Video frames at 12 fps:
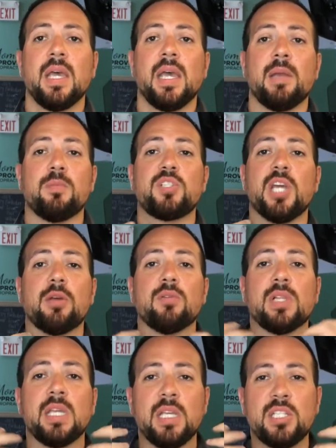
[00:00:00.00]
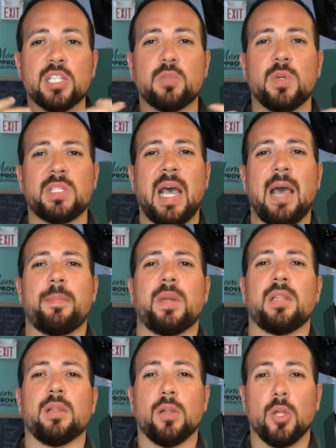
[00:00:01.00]
and generally just what's
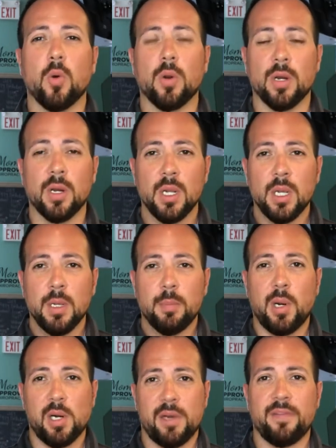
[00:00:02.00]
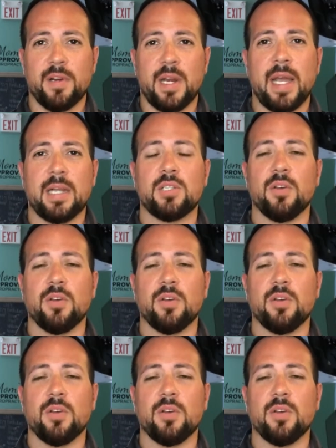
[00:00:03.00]
happening in the lower part of your neck.